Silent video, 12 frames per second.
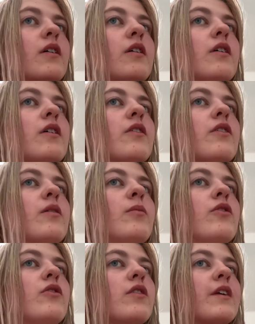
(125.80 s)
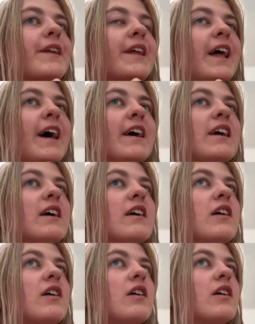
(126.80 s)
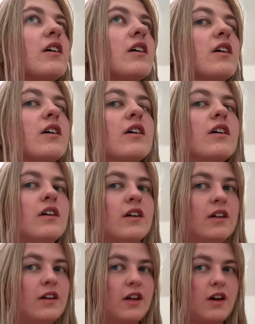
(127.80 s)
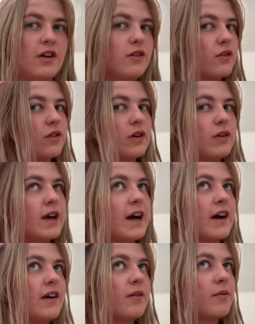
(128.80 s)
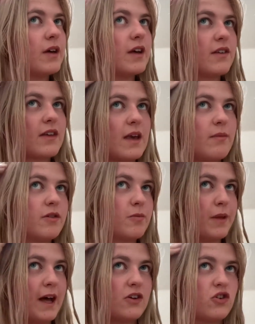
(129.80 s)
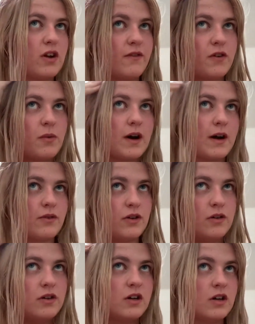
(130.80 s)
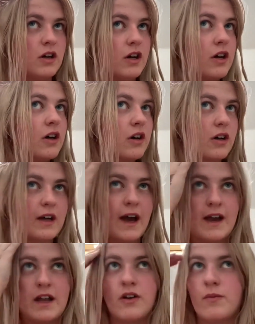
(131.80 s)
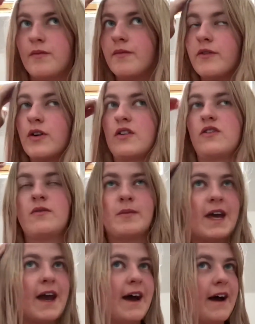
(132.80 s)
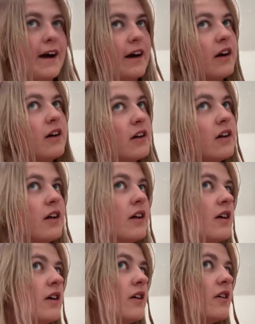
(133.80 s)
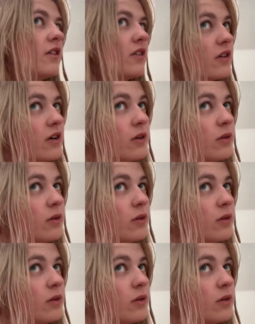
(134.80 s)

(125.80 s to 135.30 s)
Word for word: not so much as I'd like. And also, yeah, it keeps splashing everywhere and getting on the rest of my hair. So,